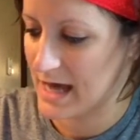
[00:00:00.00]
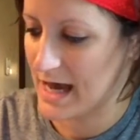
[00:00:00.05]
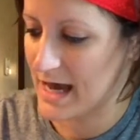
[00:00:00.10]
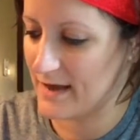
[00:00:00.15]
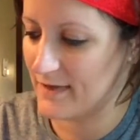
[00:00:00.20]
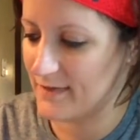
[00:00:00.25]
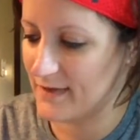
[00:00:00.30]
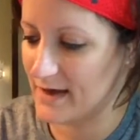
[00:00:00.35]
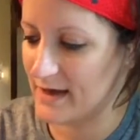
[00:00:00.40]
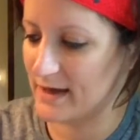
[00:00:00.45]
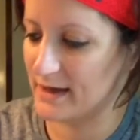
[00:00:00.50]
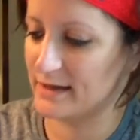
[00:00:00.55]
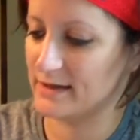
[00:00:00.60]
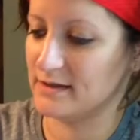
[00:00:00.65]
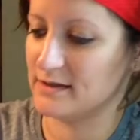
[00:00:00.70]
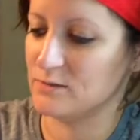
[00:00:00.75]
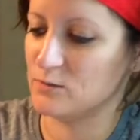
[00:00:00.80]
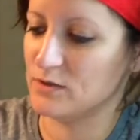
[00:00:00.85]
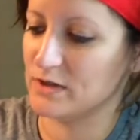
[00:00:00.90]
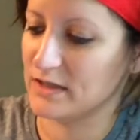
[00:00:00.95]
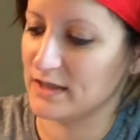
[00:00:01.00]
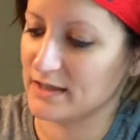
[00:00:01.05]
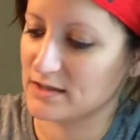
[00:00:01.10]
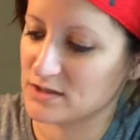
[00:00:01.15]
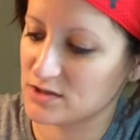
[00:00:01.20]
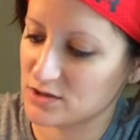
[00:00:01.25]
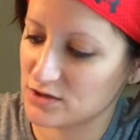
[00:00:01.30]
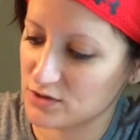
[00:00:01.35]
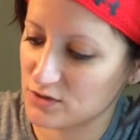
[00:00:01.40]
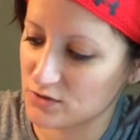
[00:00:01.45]
And then we like
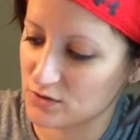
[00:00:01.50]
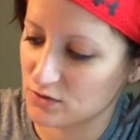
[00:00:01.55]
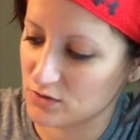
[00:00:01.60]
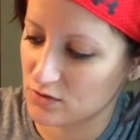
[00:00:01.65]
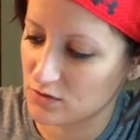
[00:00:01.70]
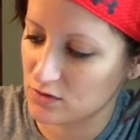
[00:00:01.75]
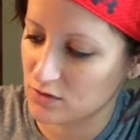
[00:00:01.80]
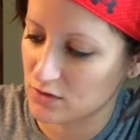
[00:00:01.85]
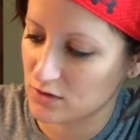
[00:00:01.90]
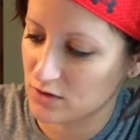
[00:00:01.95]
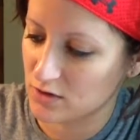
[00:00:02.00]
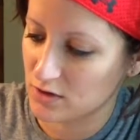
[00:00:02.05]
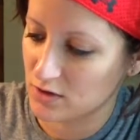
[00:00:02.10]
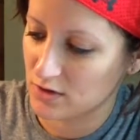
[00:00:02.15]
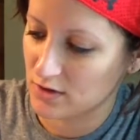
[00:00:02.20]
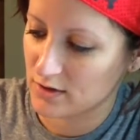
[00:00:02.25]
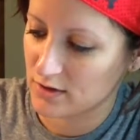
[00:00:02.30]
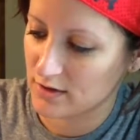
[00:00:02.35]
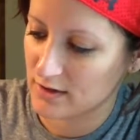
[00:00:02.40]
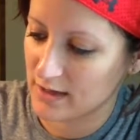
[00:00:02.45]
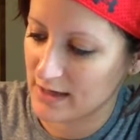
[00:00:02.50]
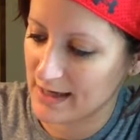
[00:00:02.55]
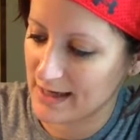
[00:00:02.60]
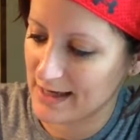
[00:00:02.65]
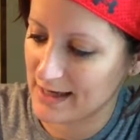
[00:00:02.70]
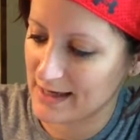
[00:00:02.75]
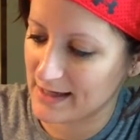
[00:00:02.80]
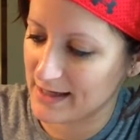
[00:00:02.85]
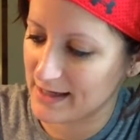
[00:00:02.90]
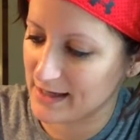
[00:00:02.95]
to do
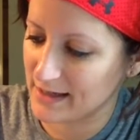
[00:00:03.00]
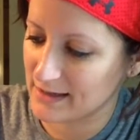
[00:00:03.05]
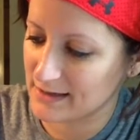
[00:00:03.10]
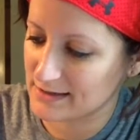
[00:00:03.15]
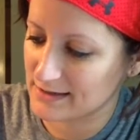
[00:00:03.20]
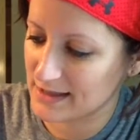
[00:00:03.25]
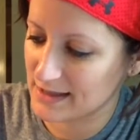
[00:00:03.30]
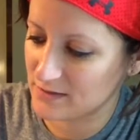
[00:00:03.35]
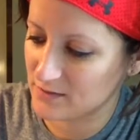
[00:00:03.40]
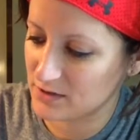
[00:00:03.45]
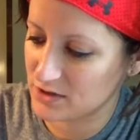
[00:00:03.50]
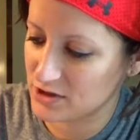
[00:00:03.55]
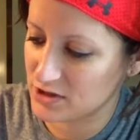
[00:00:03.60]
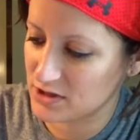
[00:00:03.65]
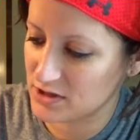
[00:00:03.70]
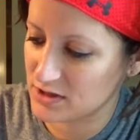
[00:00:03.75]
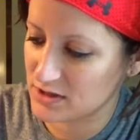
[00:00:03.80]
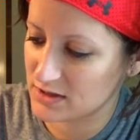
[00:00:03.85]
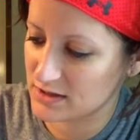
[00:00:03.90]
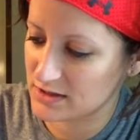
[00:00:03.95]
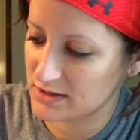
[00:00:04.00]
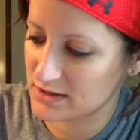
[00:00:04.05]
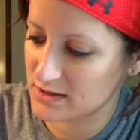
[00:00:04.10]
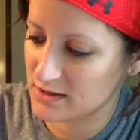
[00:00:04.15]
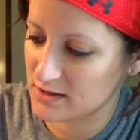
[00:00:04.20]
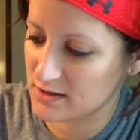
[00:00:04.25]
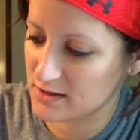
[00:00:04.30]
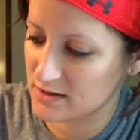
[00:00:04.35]
egg sandwiches